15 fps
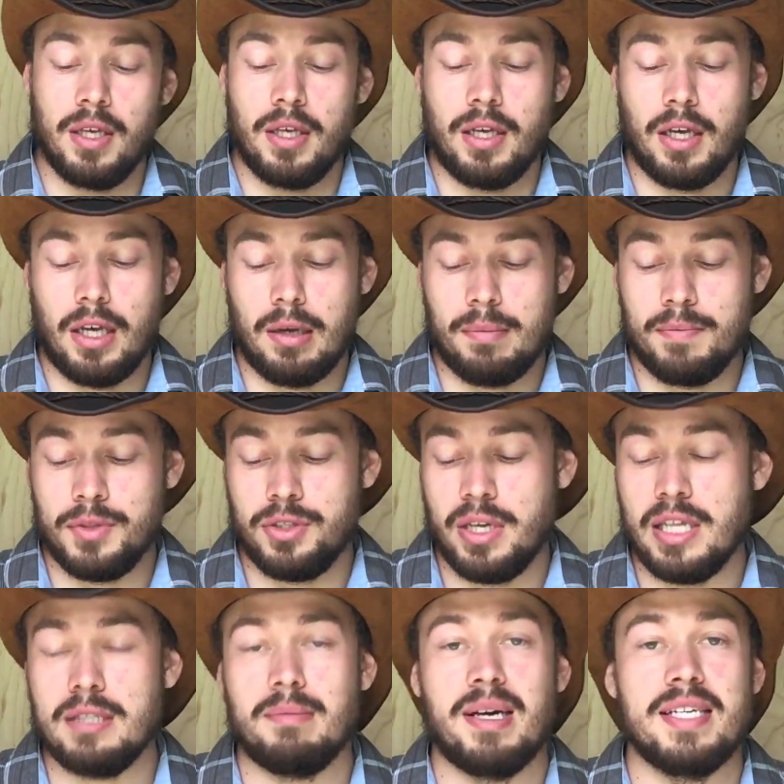So
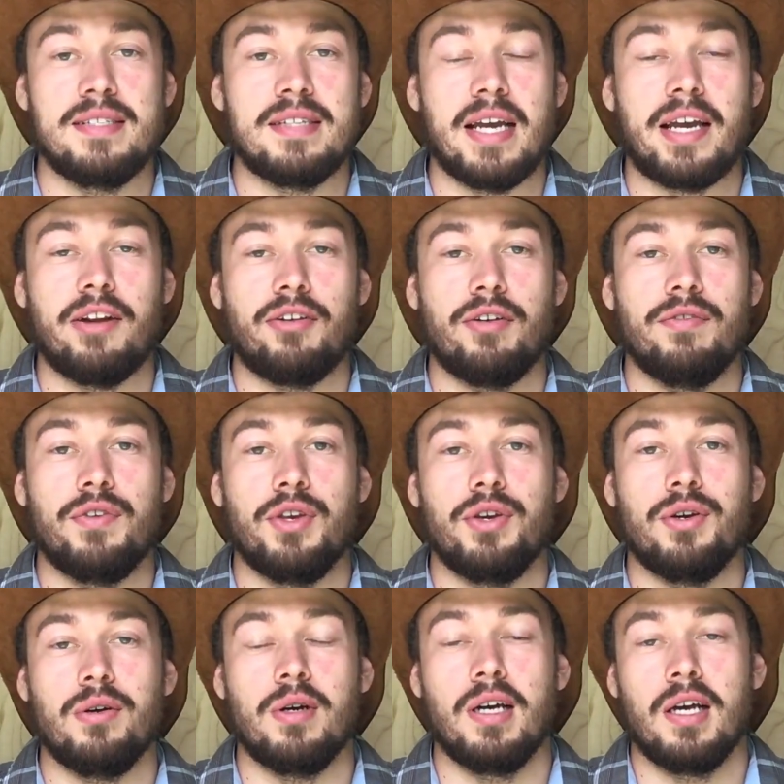that's my second
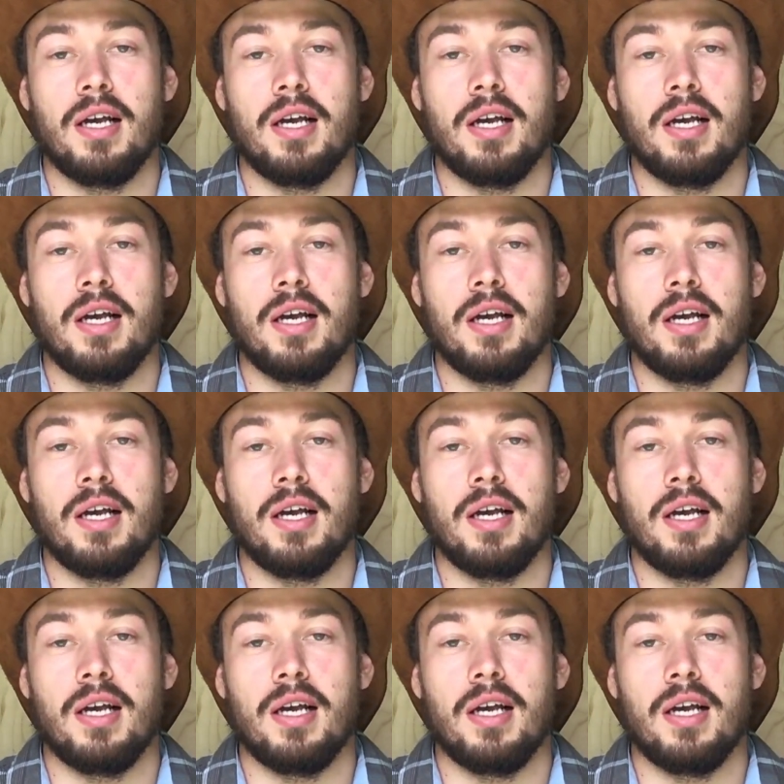review